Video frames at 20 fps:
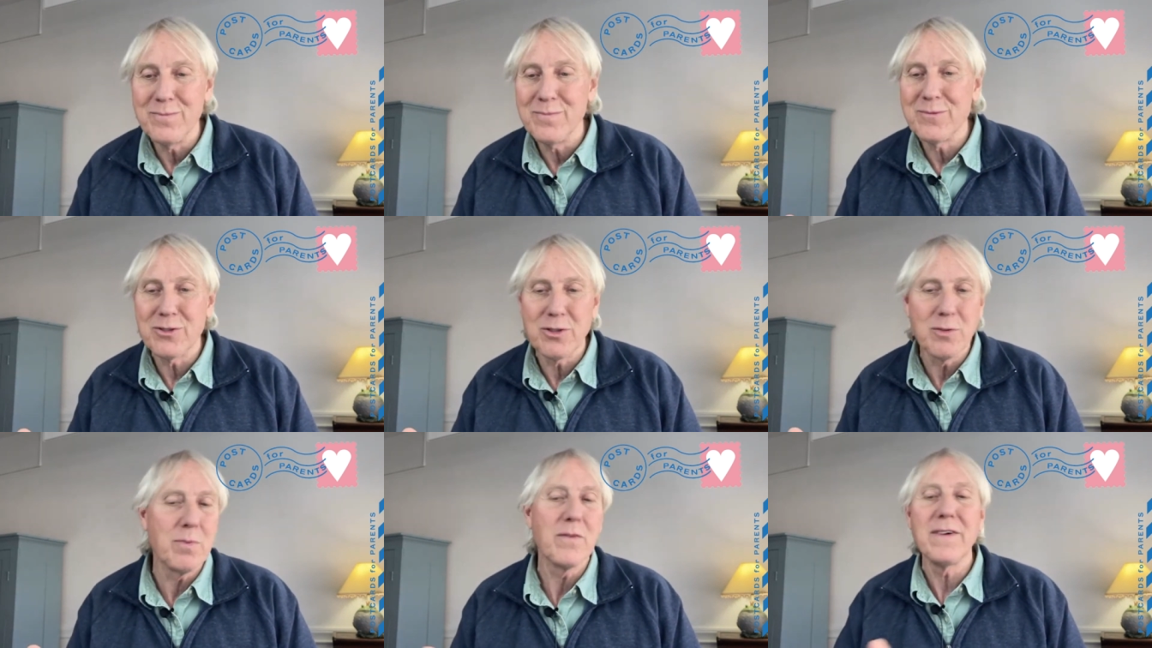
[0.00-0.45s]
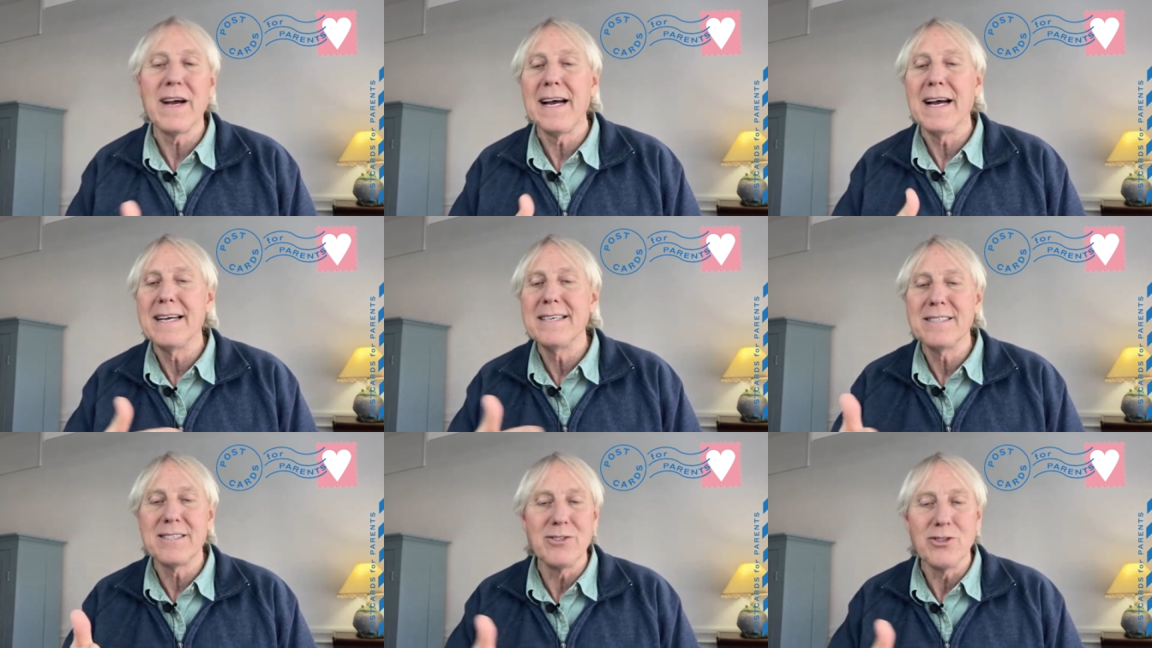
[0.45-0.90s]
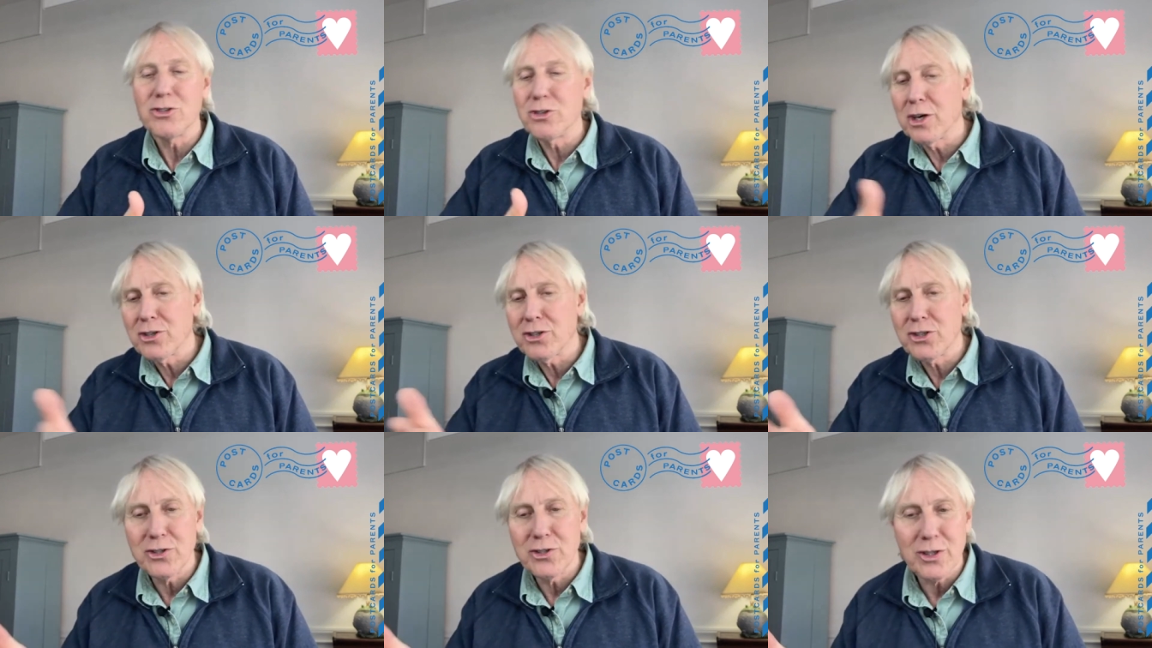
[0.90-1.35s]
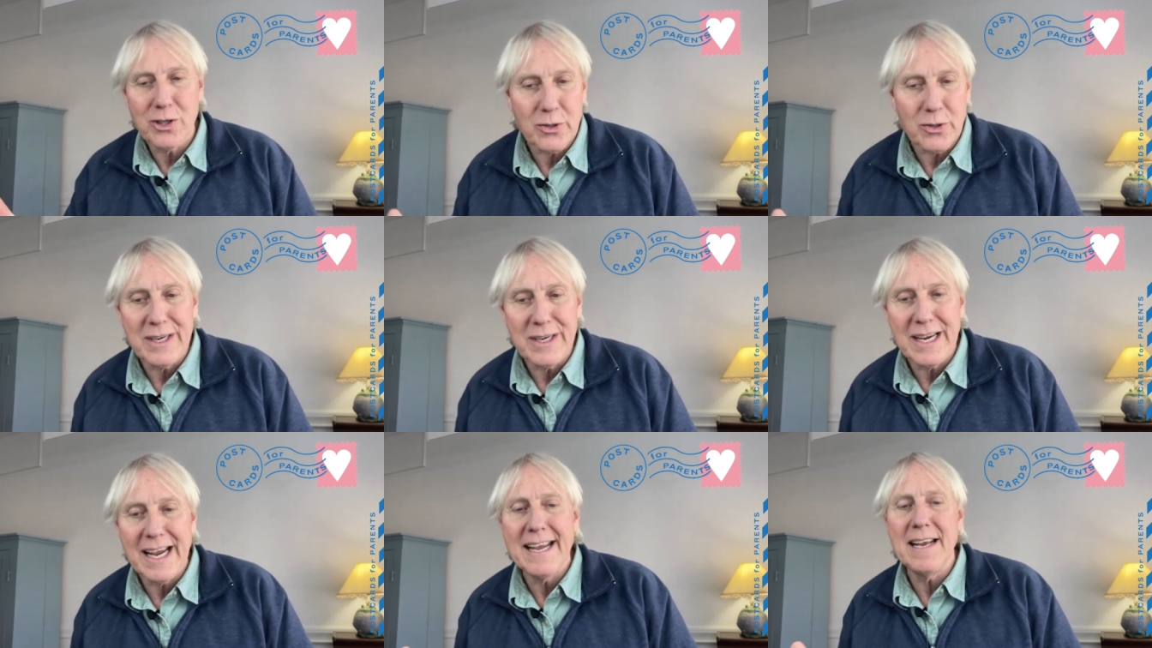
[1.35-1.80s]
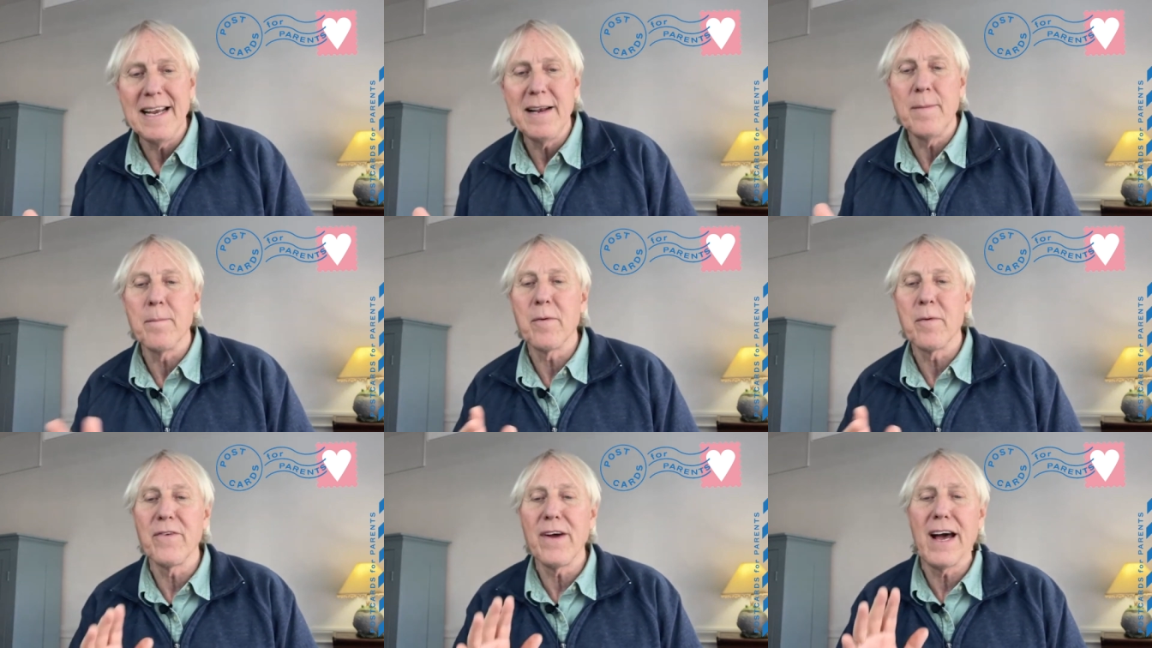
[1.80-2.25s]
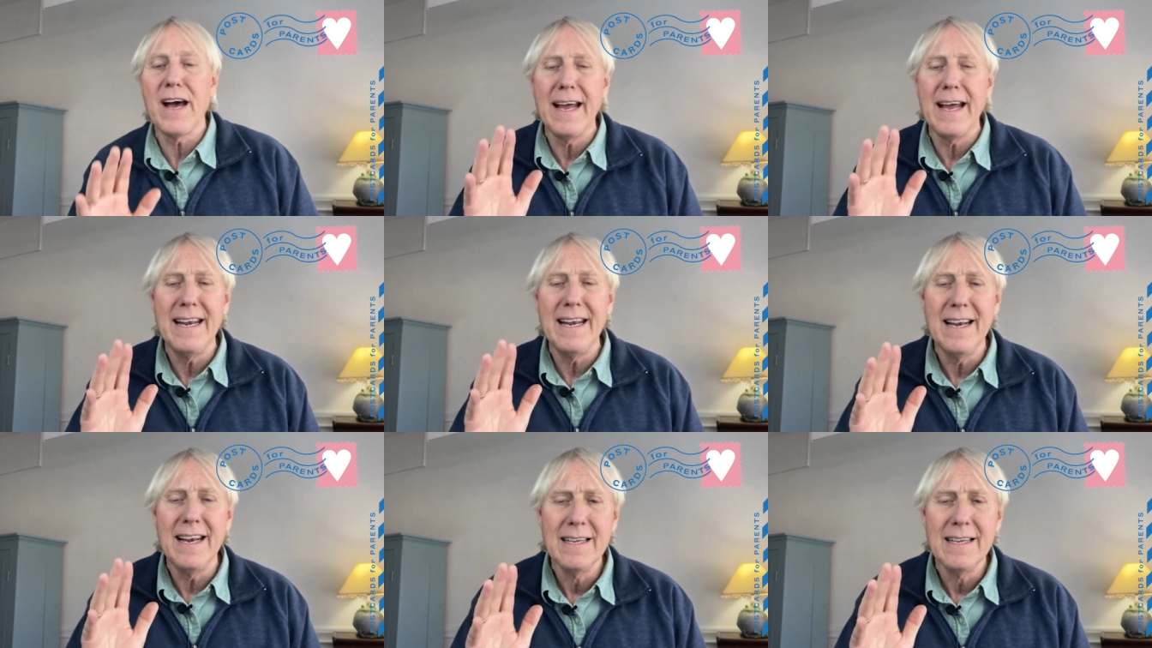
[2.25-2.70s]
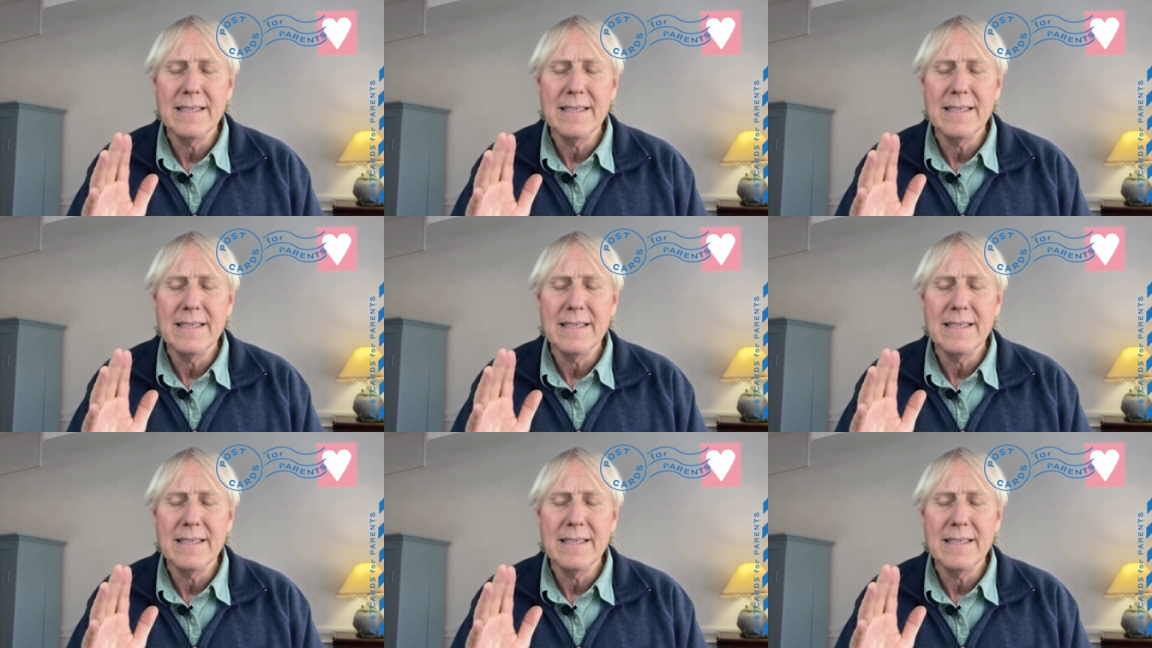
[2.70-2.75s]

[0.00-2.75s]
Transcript: supervise and structure and create and provide.